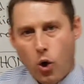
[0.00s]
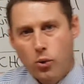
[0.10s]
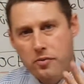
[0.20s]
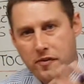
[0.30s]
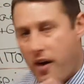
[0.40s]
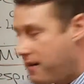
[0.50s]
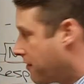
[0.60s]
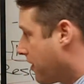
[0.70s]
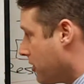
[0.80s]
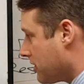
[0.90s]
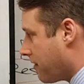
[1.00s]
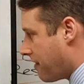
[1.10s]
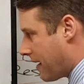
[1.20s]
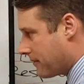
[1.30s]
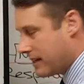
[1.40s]
All 5 of those are
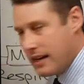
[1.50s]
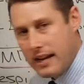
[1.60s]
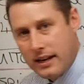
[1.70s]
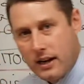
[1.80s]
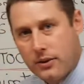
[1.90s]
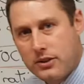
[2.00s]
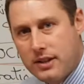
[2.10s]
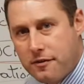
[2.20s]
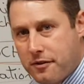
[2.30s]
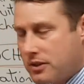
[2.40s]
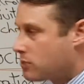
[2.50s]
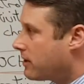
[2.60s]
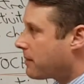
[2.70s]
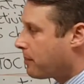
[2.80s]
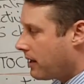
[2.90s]
found in here. Now the difference
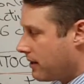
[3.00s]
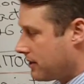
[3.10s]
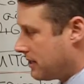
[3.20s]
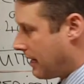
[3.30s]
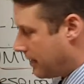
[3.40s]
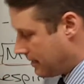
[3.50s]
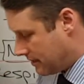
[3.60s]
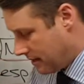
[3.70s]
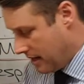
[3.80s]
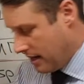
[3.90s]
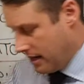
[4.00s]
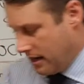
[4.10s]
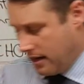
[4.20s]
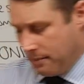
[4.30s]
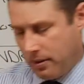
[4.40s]
with a plant cell is
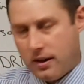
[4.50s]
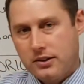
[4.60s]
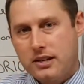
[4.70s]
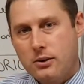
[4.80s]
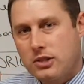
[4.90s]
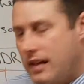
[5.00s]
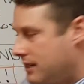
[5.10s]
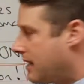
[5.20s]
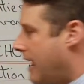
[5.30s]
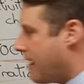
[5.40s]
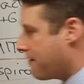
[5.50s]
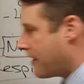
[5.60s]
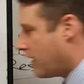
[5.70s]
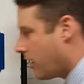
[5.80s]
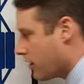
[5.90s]
plant cells tend to have a
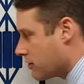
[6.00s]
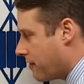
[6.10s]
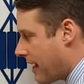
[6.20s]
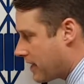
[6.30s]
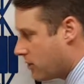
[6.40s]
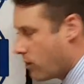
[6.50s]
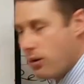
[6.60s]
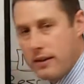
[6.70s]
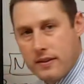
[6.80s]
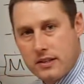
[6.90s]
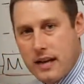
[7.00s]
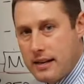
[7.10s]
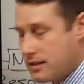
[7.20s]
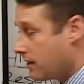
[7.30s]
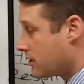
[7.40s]
large vacuole in the
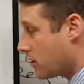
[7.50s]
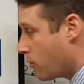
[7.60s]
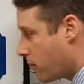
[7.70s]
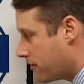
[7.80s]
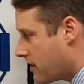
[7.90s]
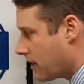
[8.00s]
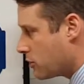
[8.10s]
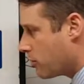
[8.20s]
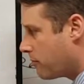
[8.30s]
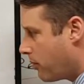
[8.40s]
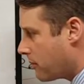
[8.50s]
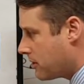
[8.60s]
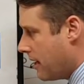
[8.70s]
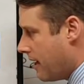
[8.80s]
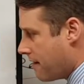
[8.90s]
centre. So what we've done is we've
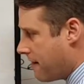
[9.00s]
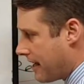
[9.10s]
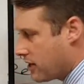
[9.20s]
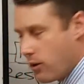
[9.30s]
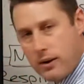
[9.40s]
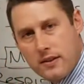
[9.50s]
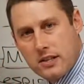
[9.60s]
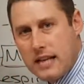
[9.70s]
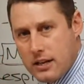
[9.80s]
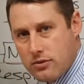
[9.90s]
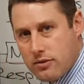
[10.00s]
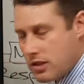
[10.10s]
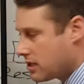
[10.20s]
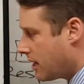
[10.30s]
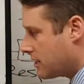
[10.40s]
popped a vacuole in the centre of the
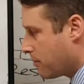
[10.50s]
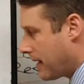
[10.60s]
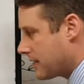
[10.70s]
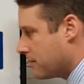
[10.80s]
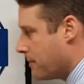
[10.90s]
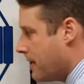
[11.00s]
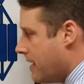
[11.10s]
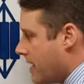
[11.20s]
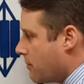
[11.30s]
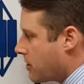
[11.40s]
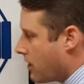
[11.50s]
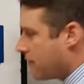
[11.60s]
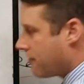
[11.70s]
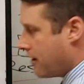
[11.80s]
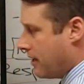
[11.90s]
cytoplasm and we kind
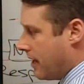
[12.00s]
of